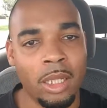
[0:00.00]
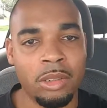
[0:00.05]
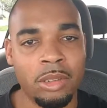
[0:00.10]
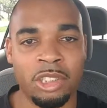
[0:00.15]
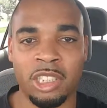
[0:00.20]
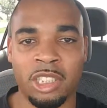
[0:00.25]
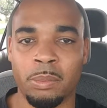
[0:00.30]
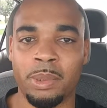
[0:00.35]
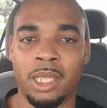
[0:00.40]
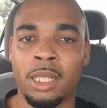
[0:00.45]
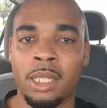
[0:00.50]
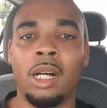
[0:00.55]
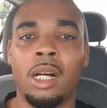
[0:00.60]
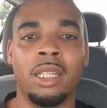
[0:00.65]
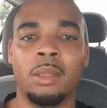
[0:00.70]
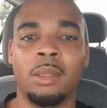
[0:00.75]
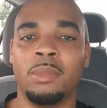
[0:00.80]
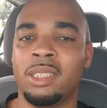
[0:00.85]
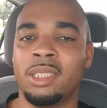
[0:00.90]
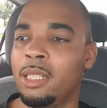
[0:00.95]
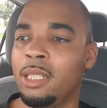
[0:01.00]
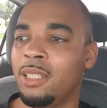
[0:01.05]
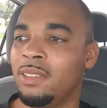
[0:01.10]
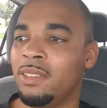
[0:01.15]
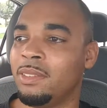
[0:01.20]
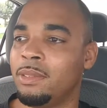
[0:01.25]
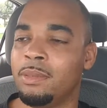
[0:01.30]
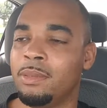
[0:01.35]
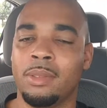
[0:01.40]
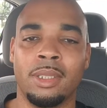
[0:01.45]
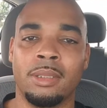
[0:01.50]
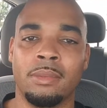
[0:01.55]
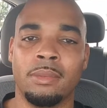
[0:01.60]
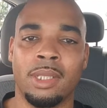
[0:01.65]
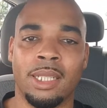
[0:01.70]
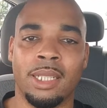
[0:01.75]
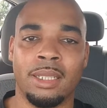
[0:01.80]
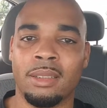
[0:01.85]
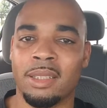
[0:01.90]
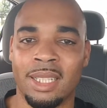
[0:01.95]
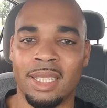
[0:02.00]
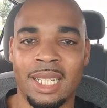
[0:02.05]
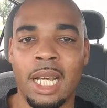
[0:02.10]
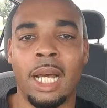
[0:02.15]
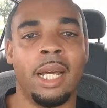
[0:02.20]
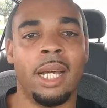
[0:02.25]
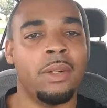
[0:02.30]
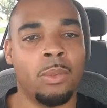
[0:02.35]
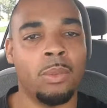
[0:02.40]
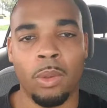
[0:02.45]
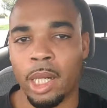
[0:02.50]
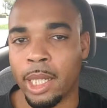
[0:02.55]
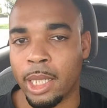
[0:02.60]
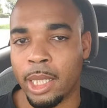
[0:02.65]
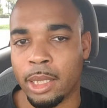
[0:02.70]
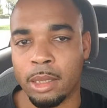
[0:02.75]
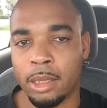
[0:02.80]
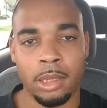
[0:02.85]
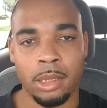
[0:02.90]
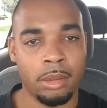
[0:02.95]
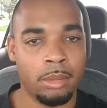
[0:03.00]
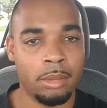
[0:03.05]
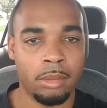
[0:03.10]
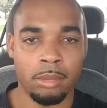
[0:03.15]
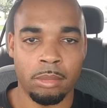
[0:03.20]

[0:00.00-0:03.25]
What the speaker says: else should be calling themselves non-white,